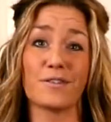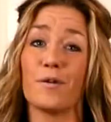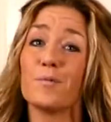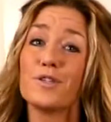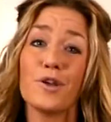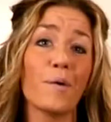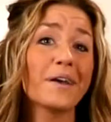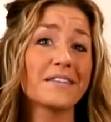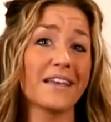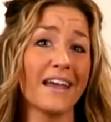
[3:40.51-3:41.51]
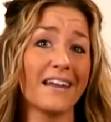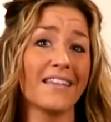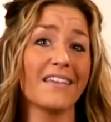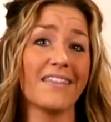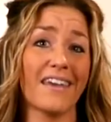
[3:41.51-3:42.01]
So I'm so excited
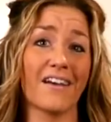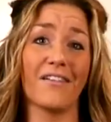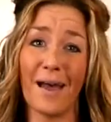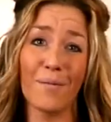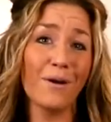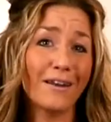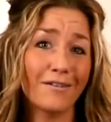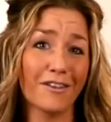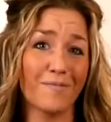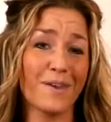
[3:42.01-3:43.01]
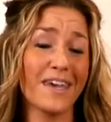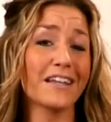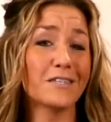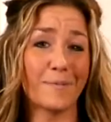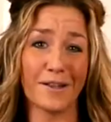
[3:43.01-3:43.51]
that they collaborated with me
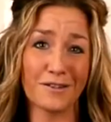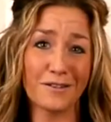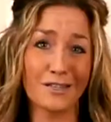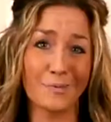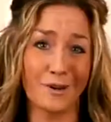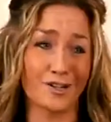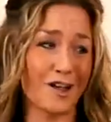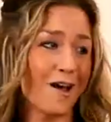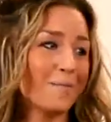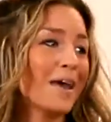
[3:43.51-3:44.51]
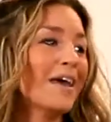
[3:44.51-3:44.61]
and sponsored this workshop